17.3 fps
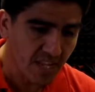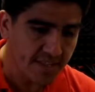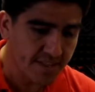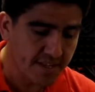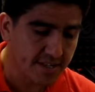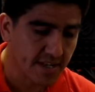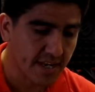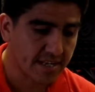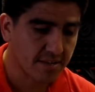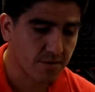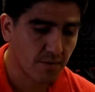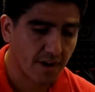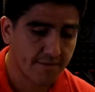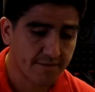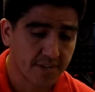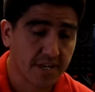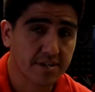The size
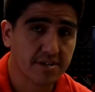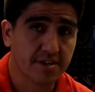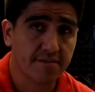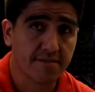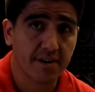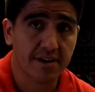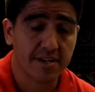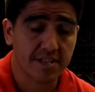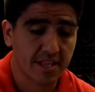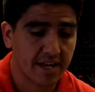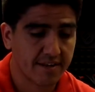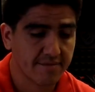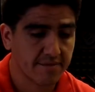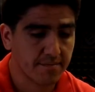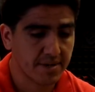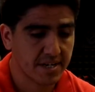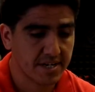12 is actually very
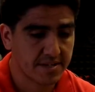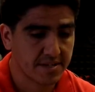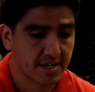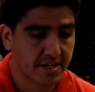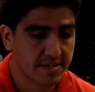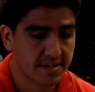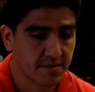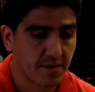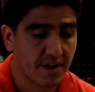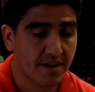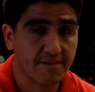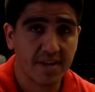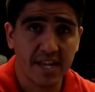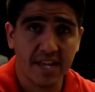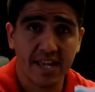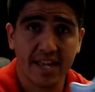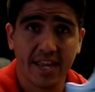light for being a size 12.